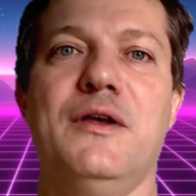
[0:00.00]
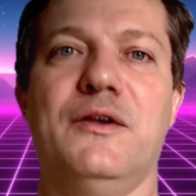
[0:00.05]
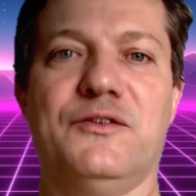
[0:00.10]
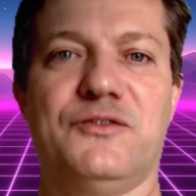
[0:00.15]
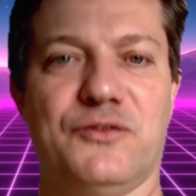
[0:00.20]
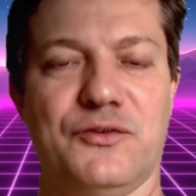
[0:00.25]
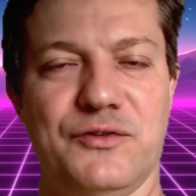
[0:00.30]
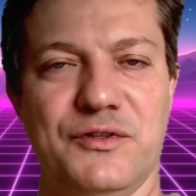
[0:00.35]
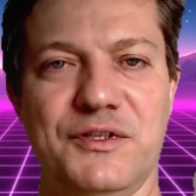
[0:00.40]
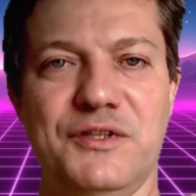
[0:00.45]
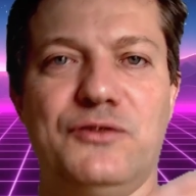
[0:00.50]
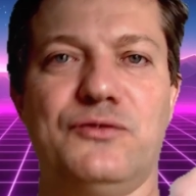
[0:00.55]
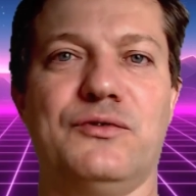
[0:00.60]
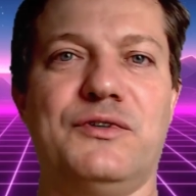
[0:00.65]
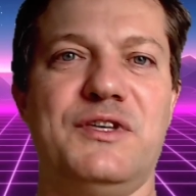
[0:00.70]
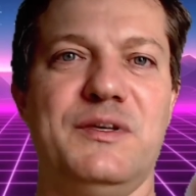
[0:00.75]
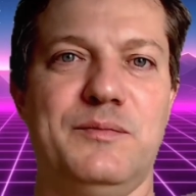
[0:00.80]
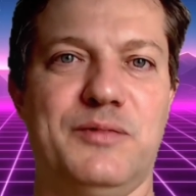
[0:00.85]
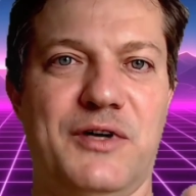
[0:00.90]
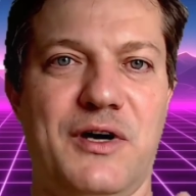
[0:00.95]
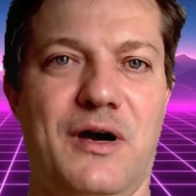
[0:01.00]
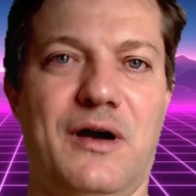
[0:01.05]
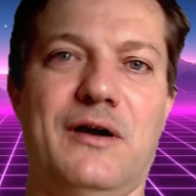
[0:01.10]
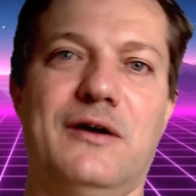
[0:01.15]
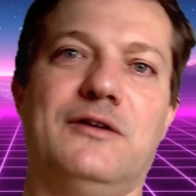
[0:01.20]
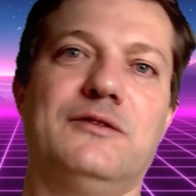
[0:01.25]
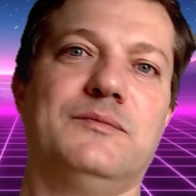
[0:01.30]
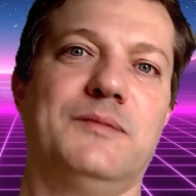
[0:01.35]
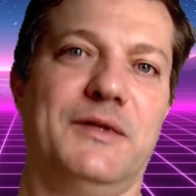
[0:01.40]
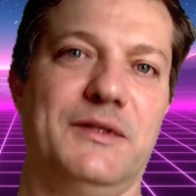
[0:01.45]
So you need to keep
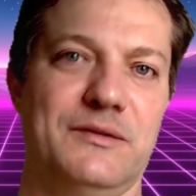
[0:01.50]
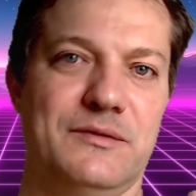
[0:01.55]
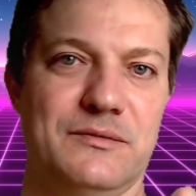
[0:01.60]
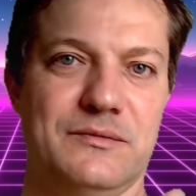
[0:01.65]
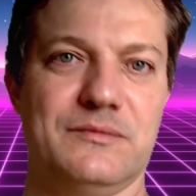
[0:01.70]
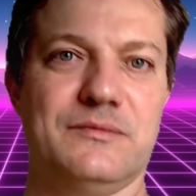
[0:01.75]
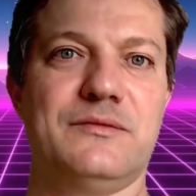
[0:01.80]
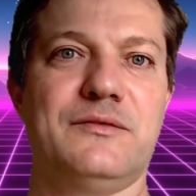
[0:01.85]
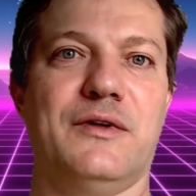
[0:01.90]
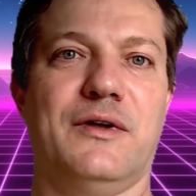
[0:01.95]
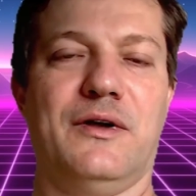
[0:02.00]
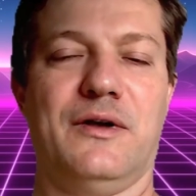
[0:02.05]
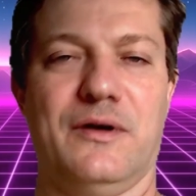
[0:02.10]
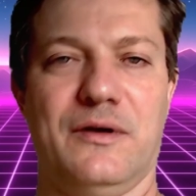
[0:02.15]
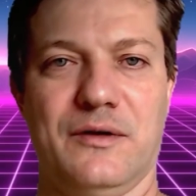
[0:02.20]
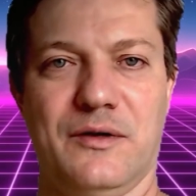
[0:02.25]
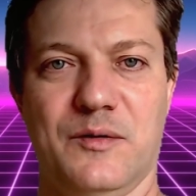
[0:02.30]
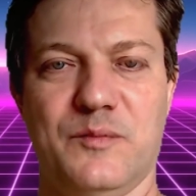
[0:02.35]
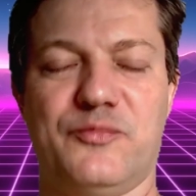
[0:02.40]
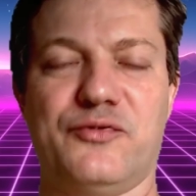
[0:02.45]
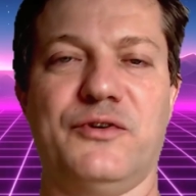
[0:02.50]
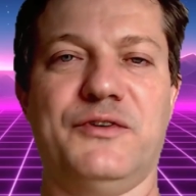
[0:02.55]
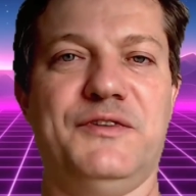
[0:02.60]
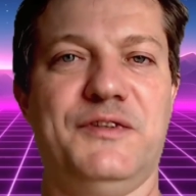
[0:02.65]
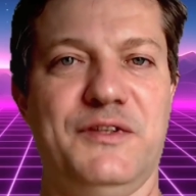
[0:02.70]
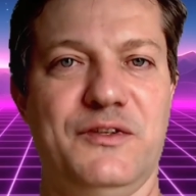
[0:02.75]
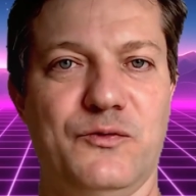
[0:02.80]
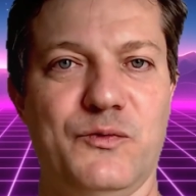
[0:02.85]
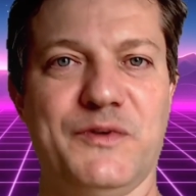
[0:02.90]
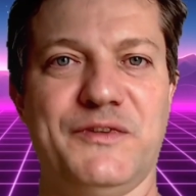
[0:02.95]
calm and
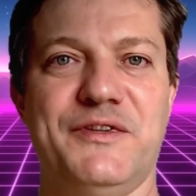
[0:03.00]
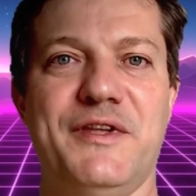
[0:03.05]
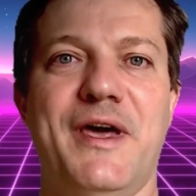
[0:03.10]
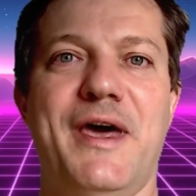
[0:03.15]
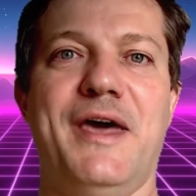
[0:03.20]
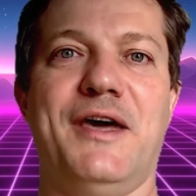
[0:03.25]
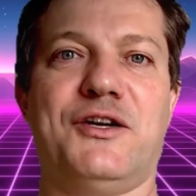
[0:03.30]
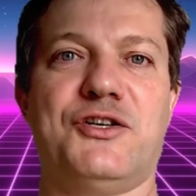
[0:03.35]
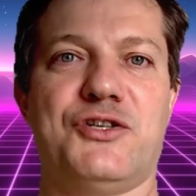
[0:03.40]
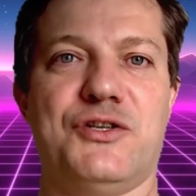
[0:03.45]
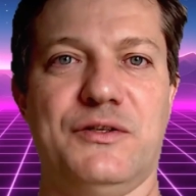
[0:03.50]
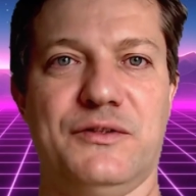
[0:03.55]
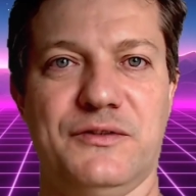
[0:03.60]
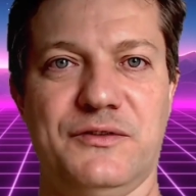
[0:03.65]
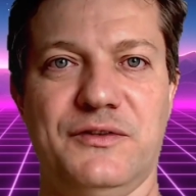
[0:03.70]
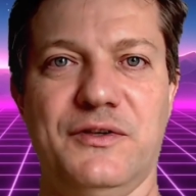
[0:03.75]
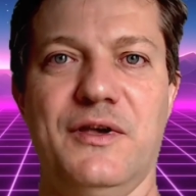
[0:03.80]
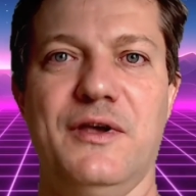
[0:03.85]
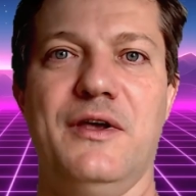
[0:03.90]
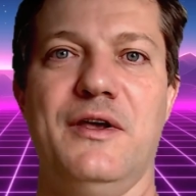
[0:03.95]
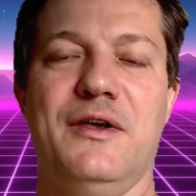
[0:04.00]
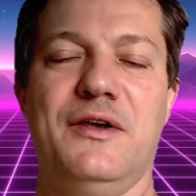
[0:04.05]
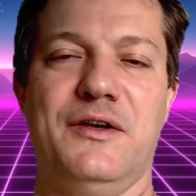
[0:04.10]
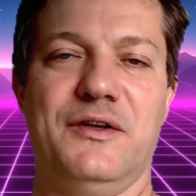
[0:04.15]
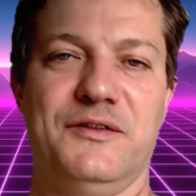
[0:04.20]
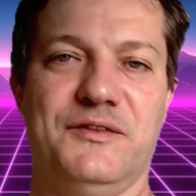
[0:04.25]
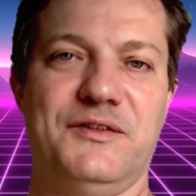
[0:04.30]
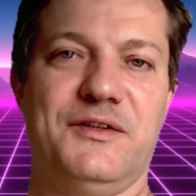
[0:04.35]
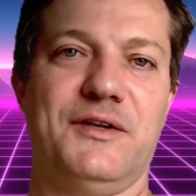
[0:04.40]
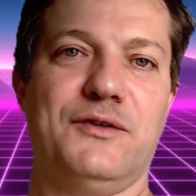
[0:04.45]
proceed with the actions
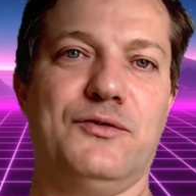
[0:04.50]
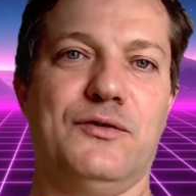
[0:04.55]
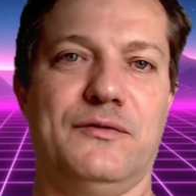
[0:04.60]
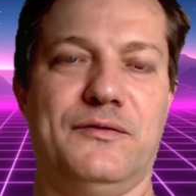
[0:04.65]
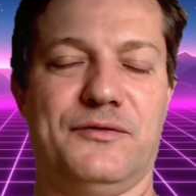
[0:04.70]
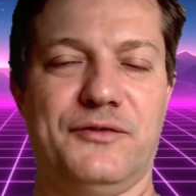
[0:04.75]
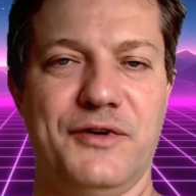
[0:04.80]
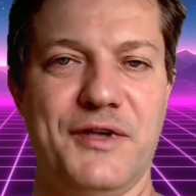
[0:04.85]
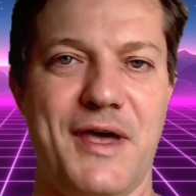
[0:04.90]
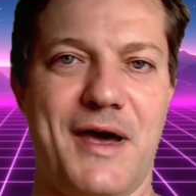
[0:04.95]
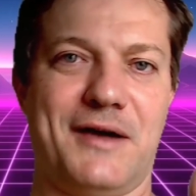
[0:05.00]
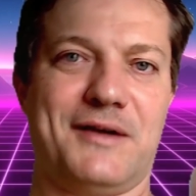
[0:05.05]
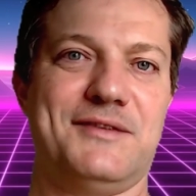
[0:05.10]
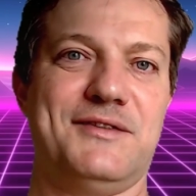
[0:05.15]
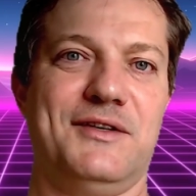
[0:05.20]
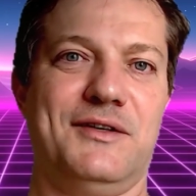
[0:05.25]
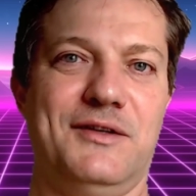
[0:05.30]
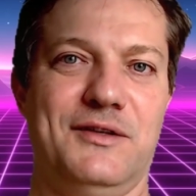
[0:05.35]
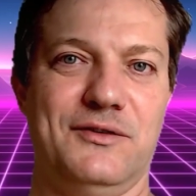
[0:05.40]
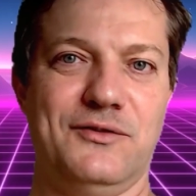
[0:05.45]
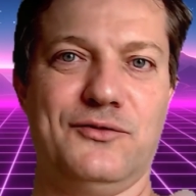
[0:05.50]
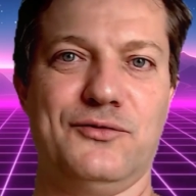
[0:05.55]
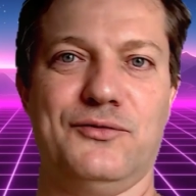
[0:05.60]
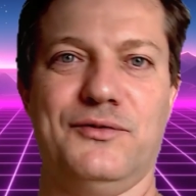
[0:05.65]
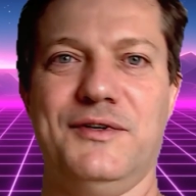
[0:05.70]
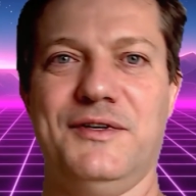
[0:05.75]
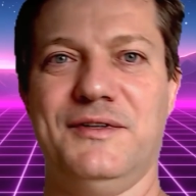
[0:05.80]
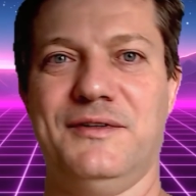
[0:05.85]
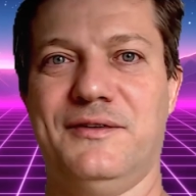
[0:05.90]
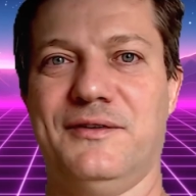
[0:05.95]
instead of reacting into
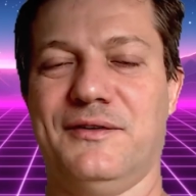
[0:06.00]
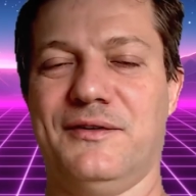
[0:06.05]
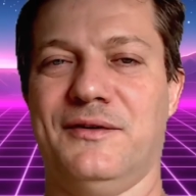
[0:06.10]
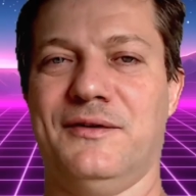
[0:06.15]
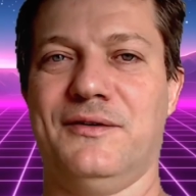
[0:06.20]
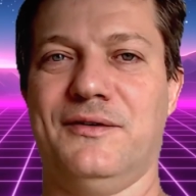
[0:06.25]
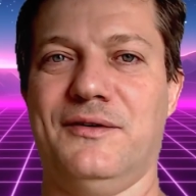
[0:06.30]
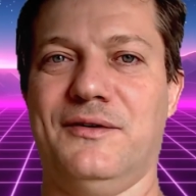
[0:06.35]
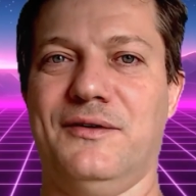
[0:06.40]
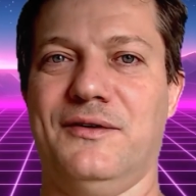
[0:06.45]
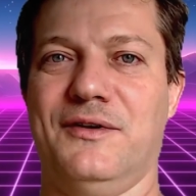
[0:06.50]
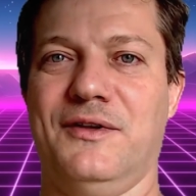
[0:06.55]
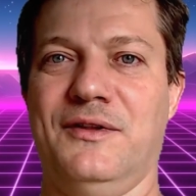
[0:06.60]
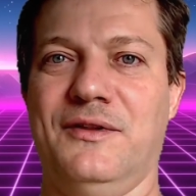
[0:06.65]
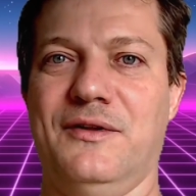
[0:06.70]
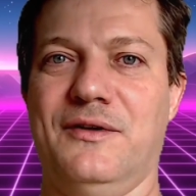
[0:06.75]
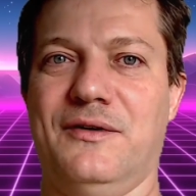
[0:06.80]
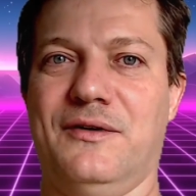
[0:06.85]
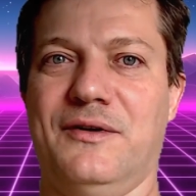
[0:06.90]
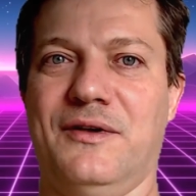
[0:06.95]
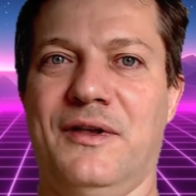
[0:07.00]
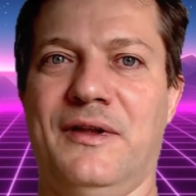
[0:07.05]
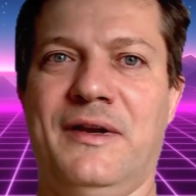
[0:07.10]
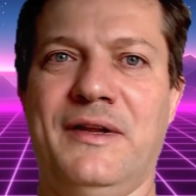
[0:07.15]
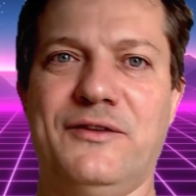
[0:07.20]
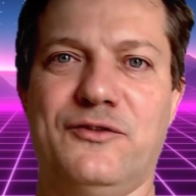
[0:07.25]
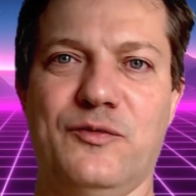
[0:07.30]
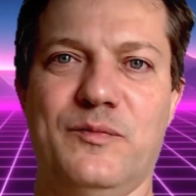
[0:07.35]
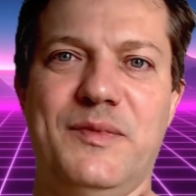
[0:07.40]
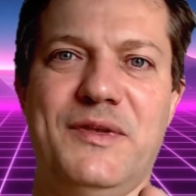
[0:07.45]
it in a
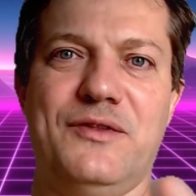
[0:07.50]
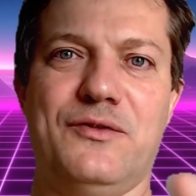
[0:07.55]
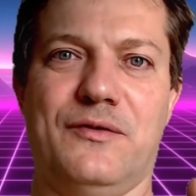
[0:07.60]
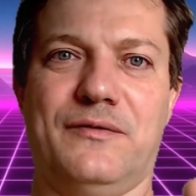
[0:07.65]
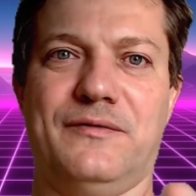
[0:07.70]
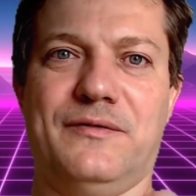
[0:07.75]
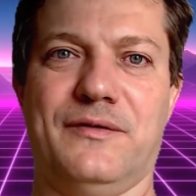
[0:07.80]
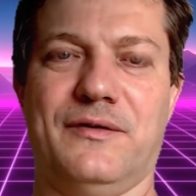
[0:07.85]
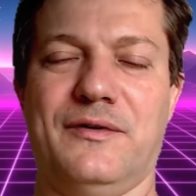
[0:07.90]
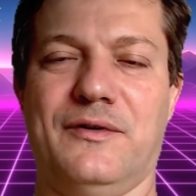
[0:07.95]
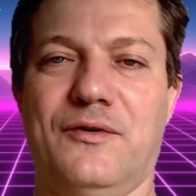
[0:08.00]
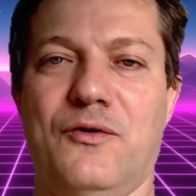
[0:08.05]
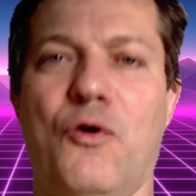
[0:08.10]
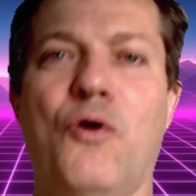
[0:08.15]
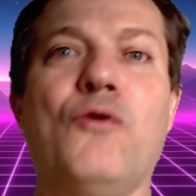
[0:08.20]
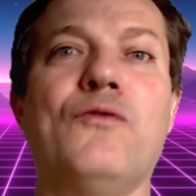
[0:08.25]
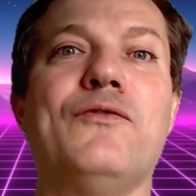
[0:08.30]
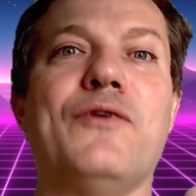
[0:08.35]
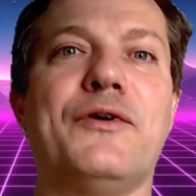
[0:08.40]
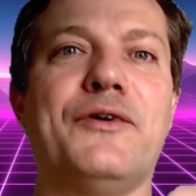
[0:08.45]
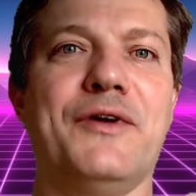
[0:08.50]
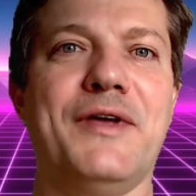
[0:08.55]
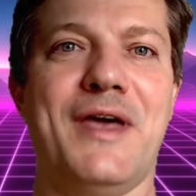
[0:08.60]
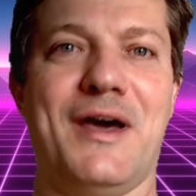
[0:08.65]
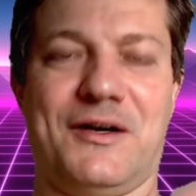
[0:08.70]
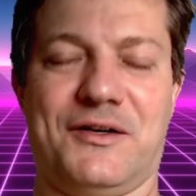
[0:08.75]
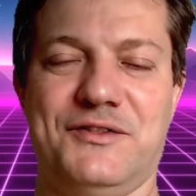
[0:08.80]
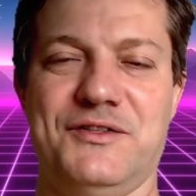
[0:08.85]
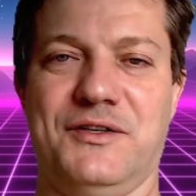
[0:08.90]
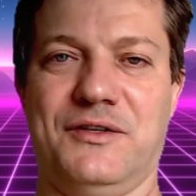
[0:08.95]
little bit of
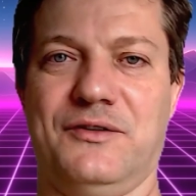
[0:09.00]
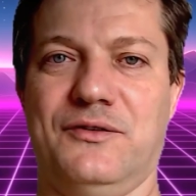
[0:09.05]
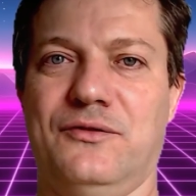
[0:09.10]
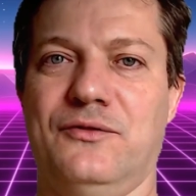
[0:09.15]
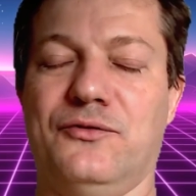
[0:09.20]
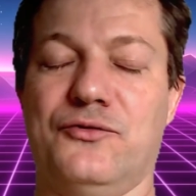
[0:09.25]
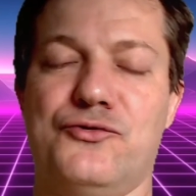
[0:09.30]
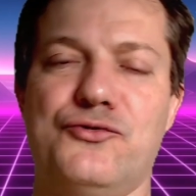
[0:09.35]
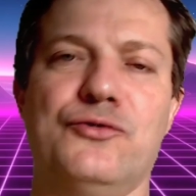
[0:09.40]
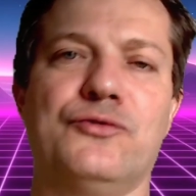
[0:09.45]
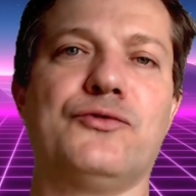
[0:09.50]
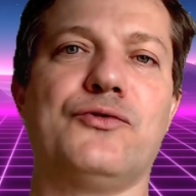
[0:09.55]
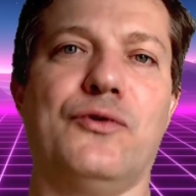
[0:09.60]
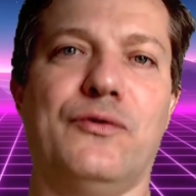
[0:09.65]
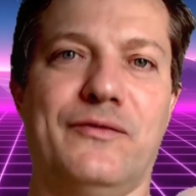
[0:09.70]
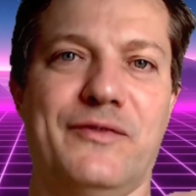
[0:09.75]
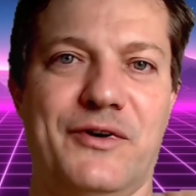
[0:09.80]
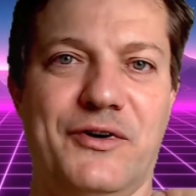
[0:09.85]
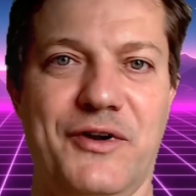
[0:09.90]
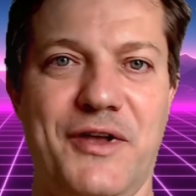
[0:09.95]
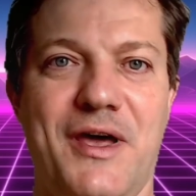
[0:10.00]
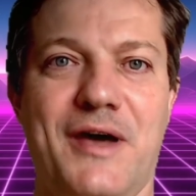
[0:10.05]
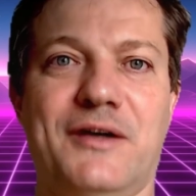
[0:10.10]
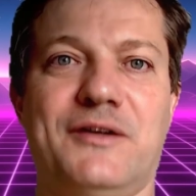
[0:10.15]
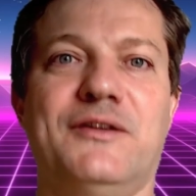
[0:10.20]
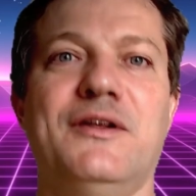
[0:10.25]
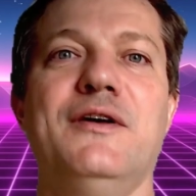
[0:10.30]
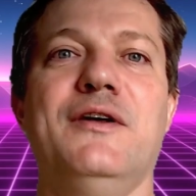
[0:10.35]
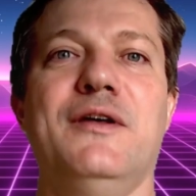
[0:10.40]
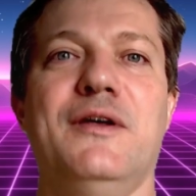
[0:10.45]
overreacting. Don't overreact.